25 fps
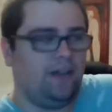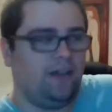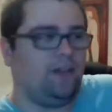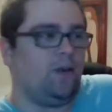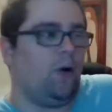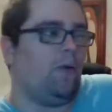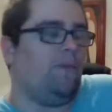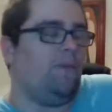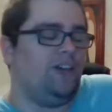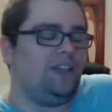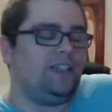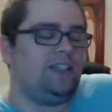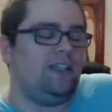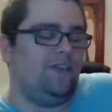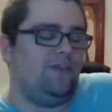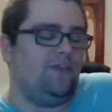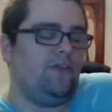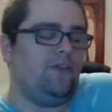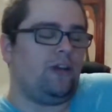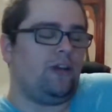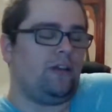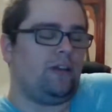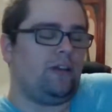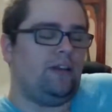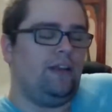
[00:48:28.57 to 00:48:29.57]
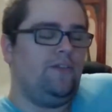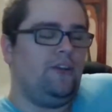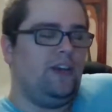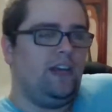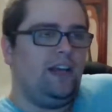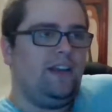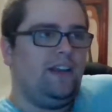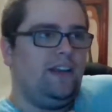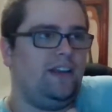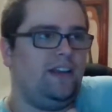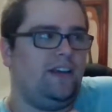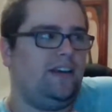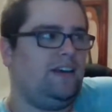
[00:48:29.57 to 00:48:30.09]
and obviously if you're not living
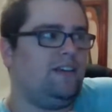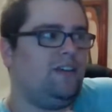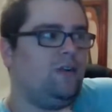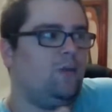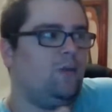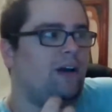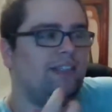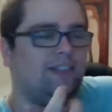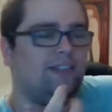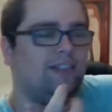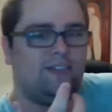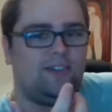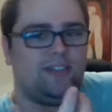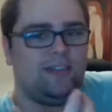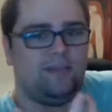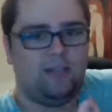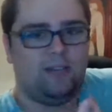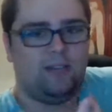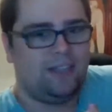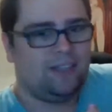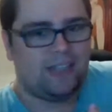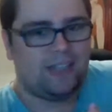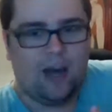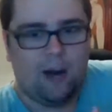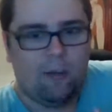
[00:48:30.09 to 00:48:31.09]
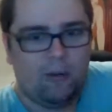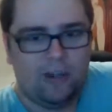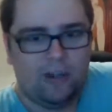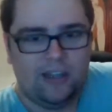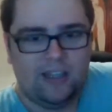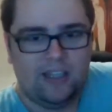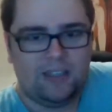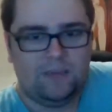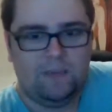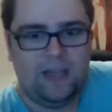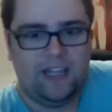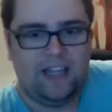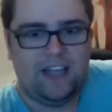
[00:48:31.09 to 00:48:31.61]
in, in the west or something is how will
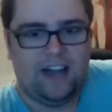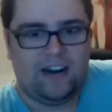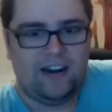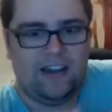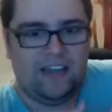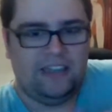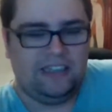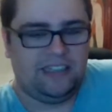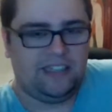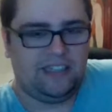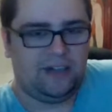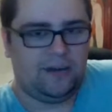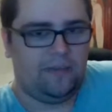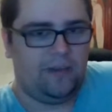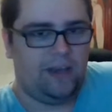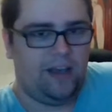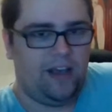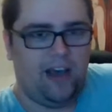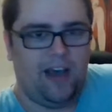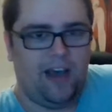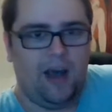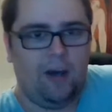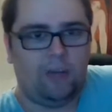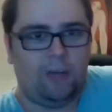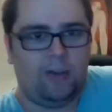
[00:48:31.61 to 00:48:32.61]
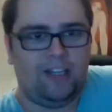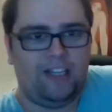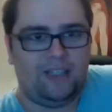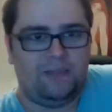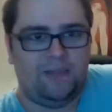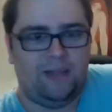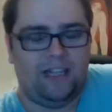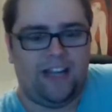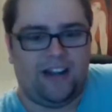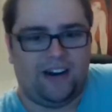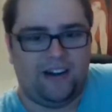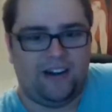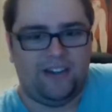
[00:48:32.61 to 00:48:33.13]
this be done in serbia how will
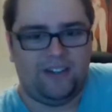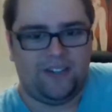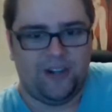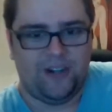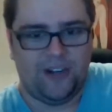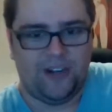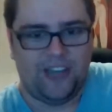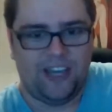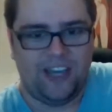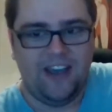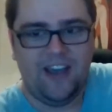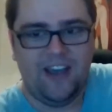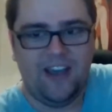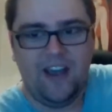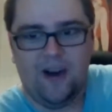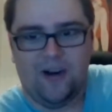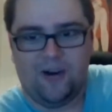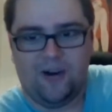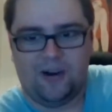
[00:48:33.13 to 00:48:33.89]
this be done in turkey